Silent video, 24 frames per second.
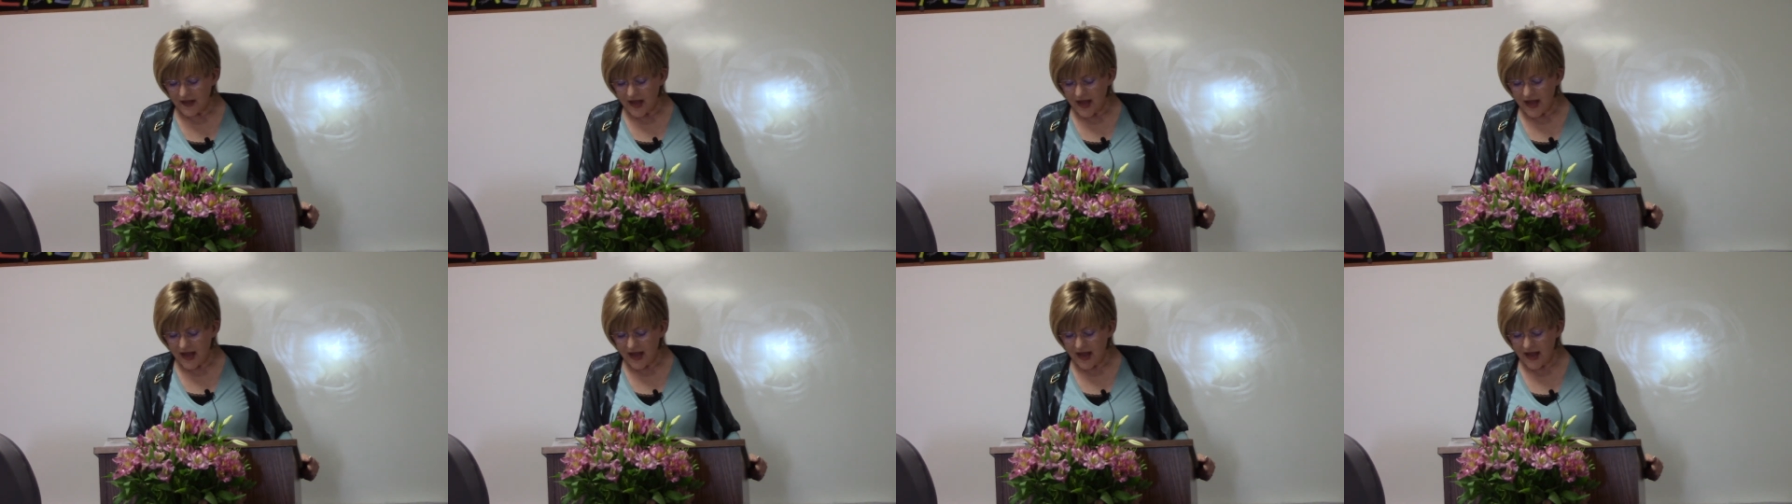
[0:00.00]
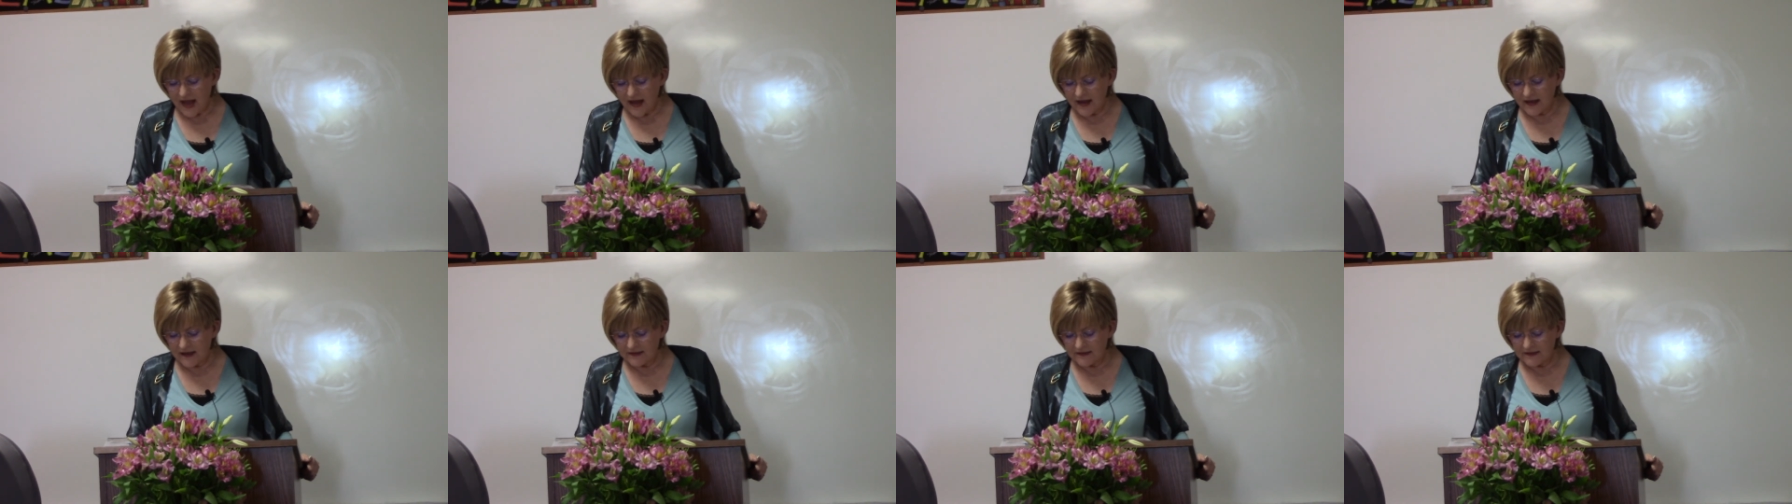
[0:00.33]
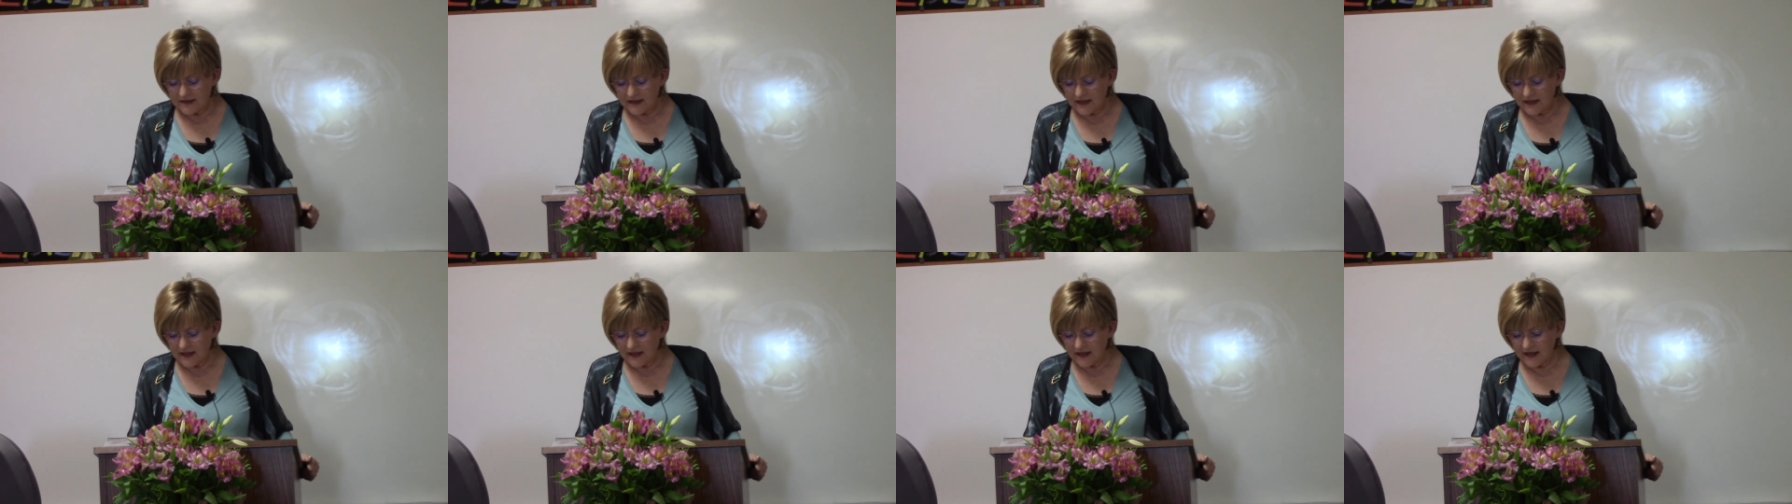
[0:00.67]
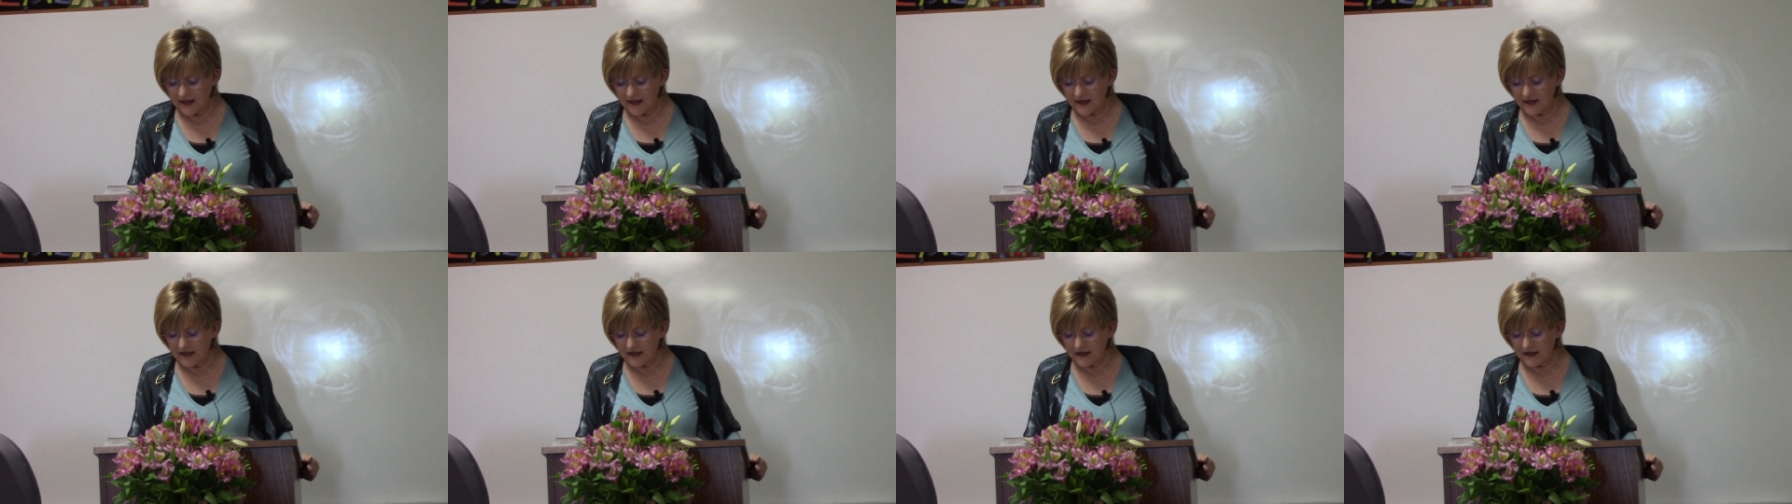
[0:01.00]
and
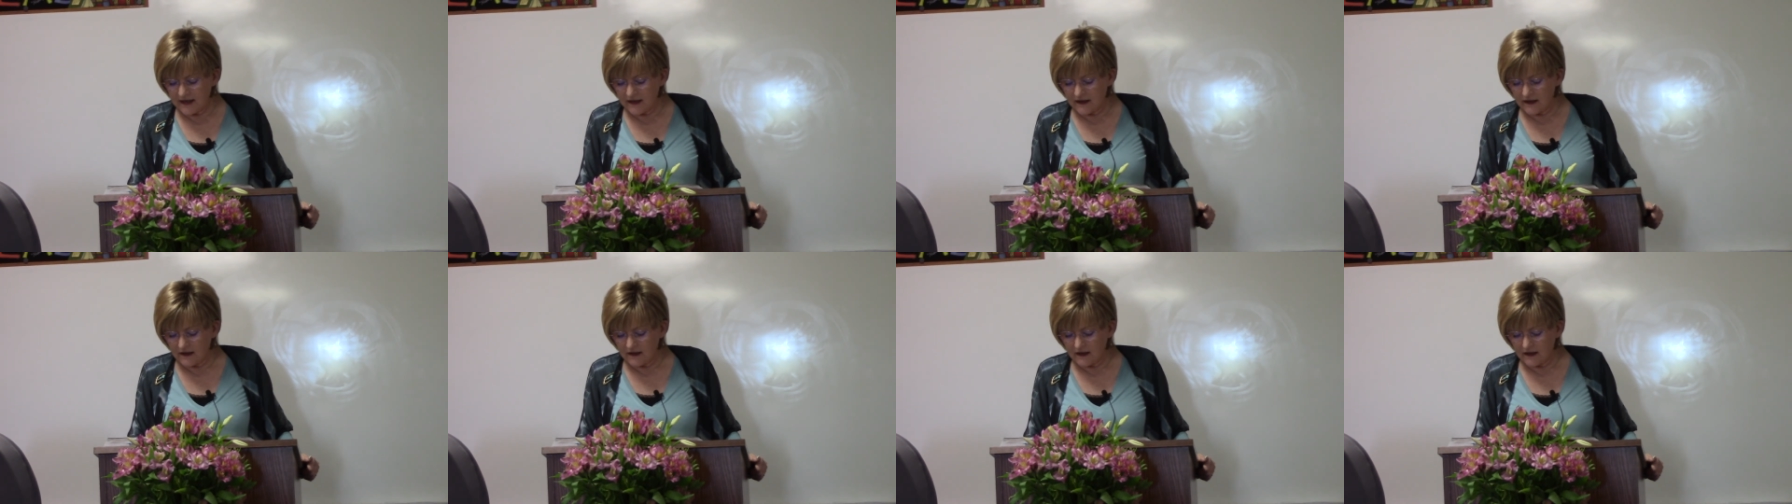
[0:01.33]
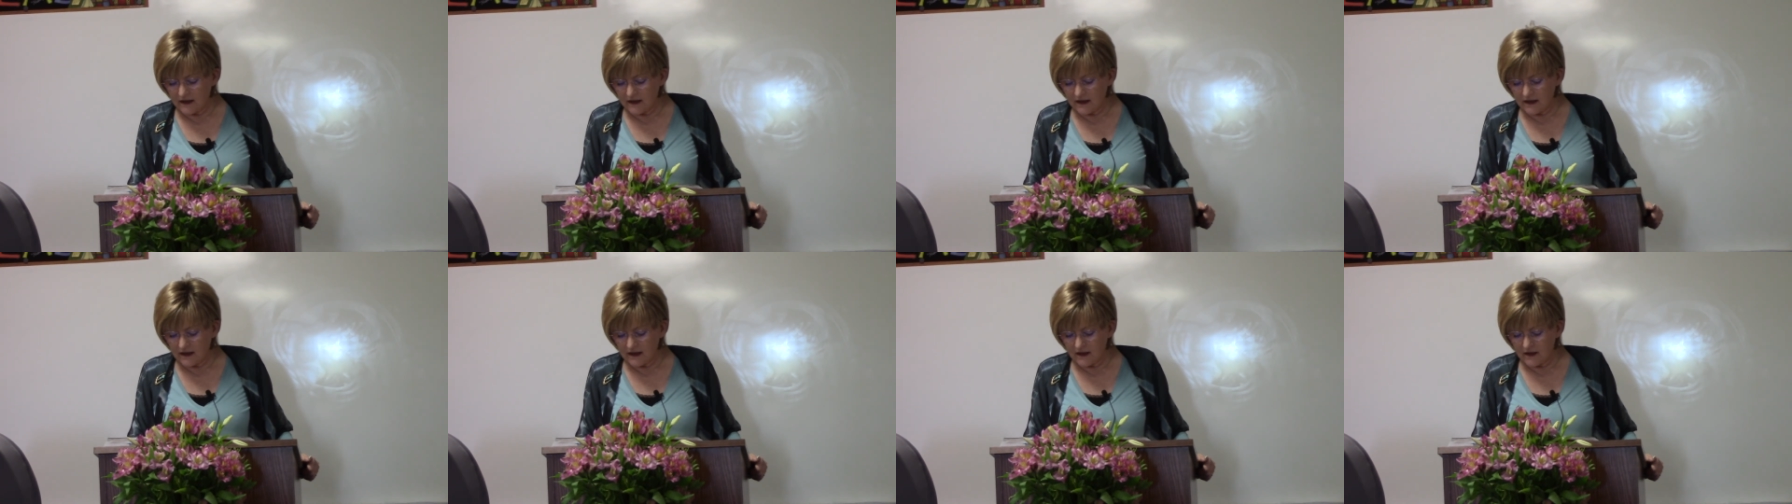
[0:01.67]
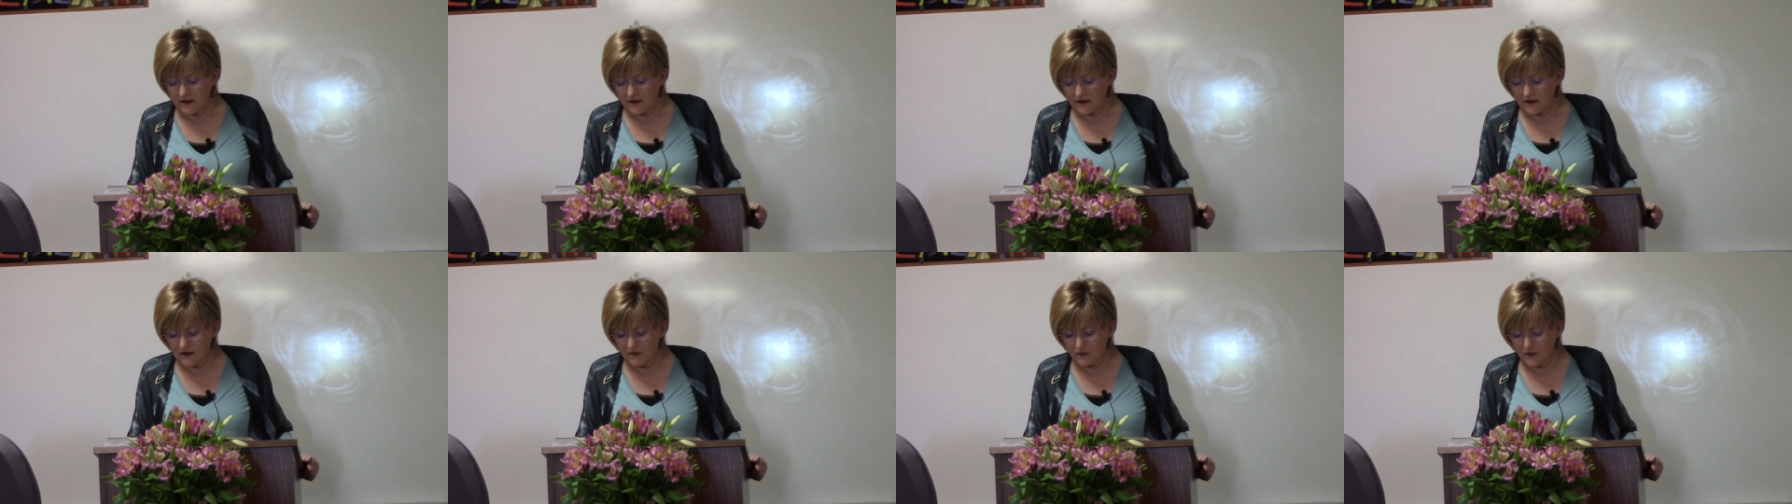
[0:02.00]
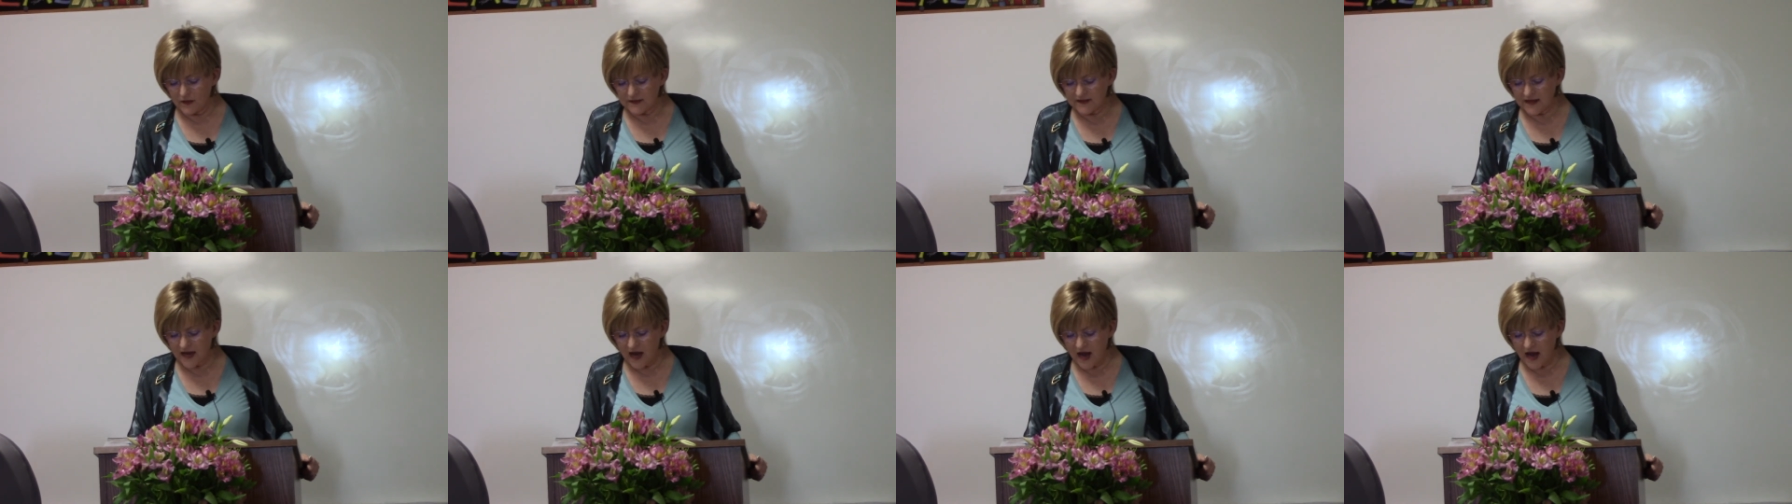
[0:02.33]
he
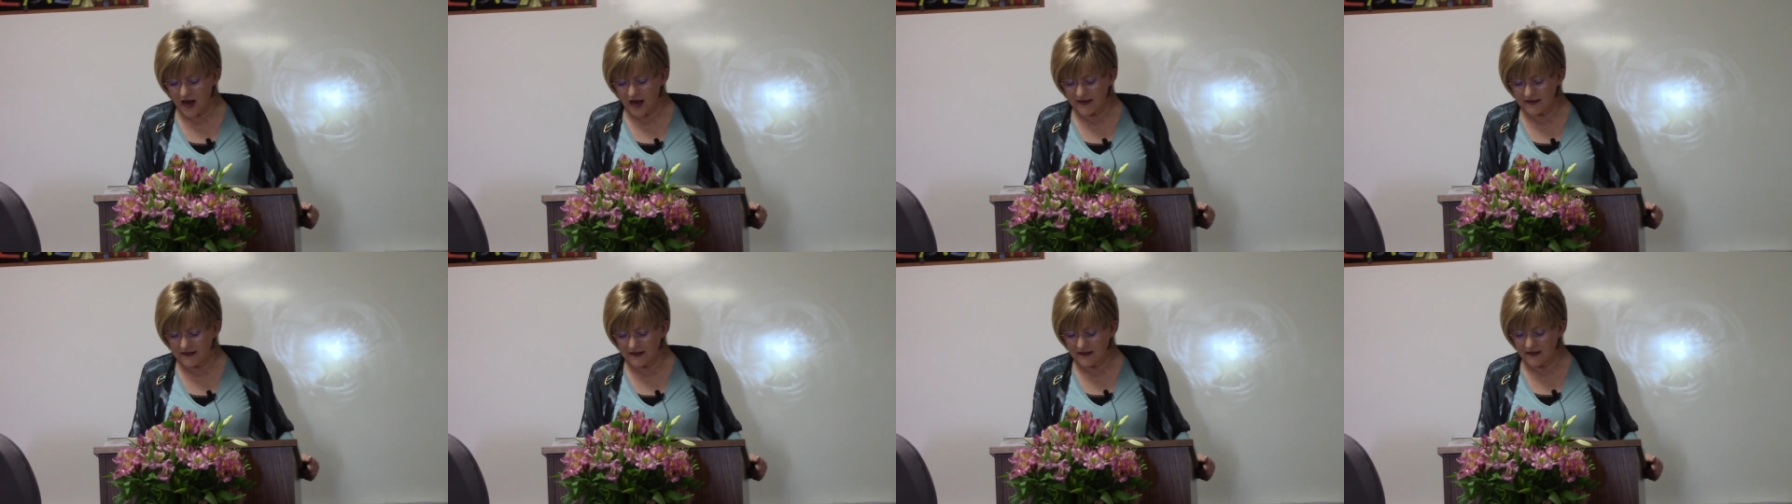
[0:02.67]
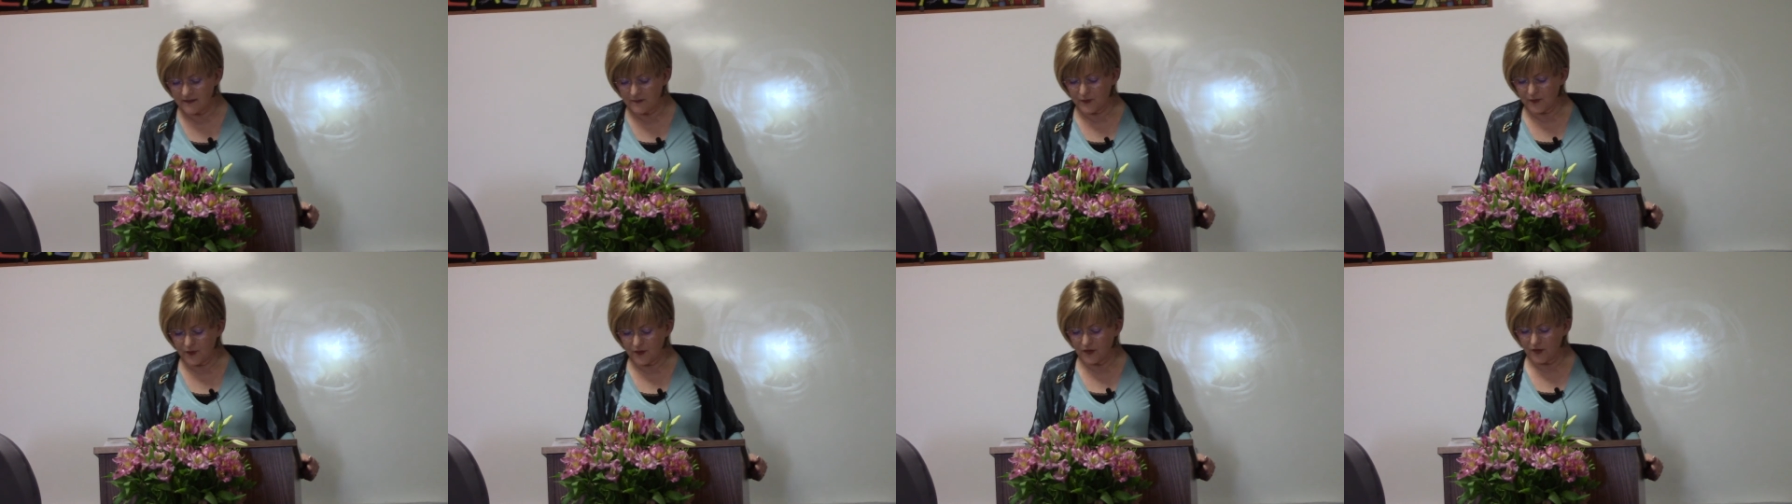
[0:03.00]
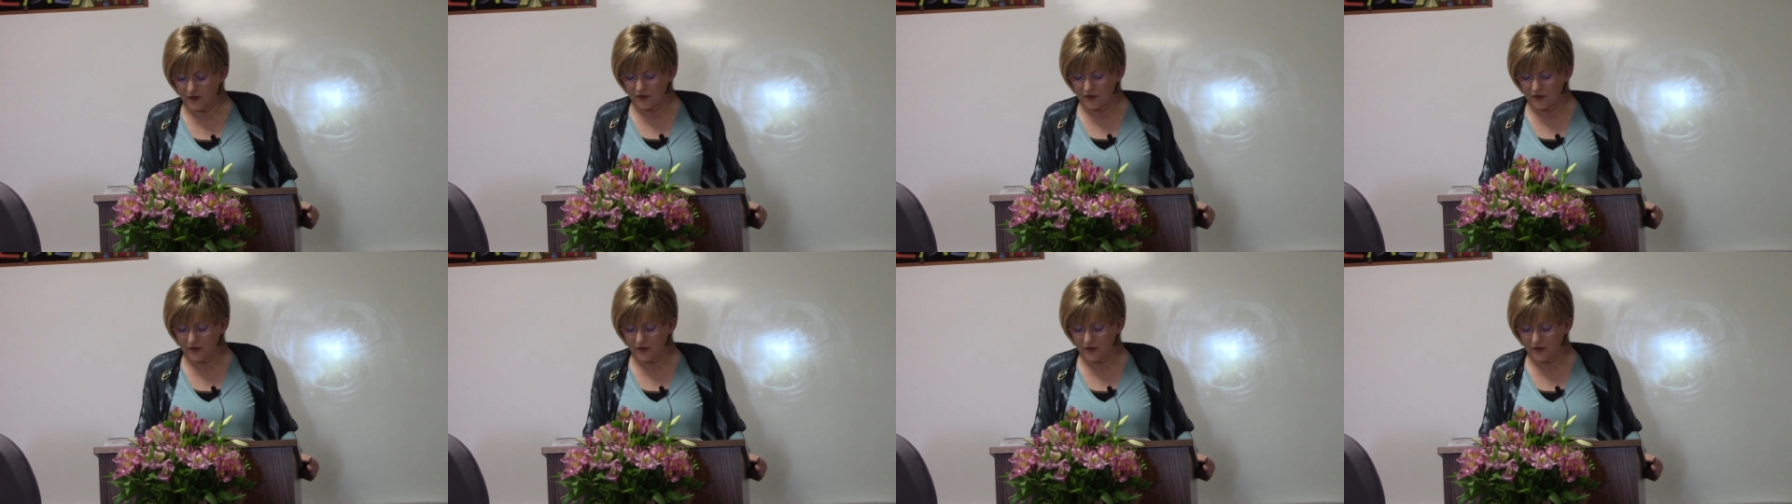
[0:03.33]
was a Han emperor